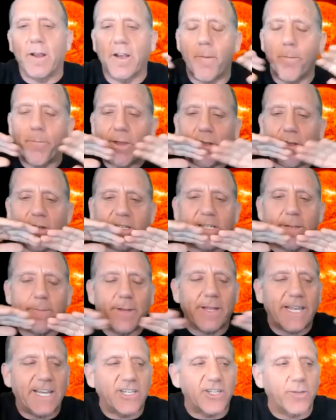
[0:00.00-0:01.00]
computer
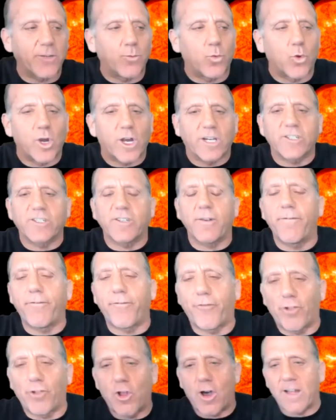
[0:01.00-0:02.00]
simulation works
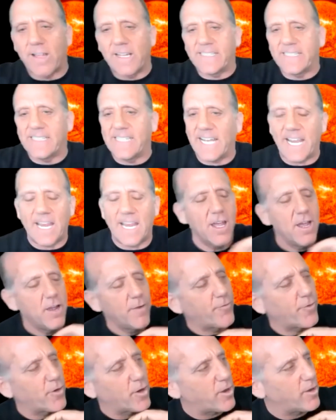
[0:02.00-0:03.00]
flawlessly
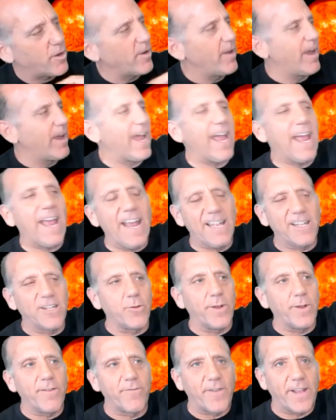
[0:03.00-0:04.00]
into
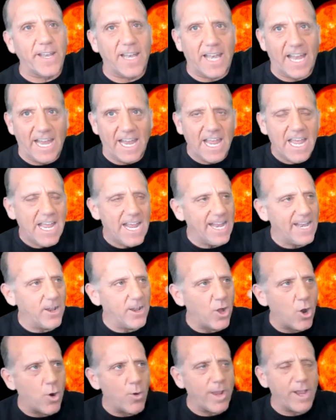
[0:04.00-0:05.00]
infinity.
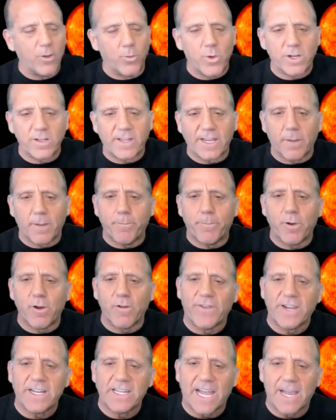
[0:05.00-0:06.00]
It'll work like a
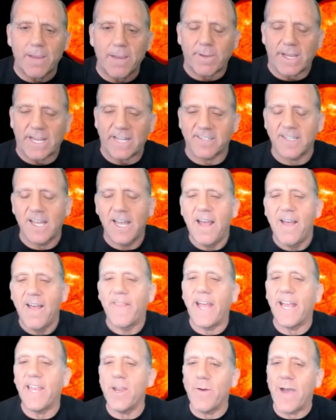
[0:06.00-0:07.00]
perfect timepiece.
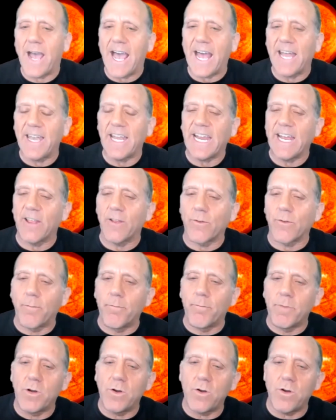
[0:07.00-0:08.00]
Then you add either a
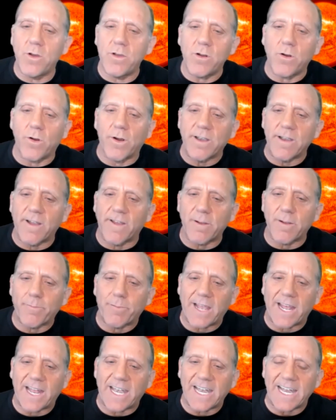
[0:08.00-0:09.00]
moon or another
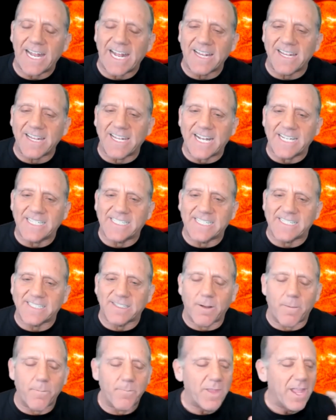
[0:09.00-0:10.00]
planet into that
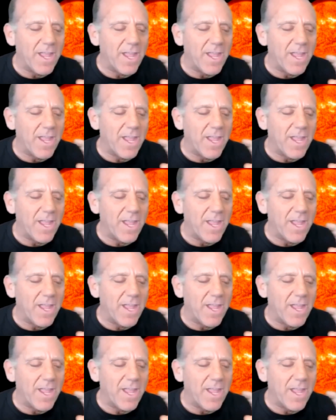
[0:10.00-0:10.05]
system,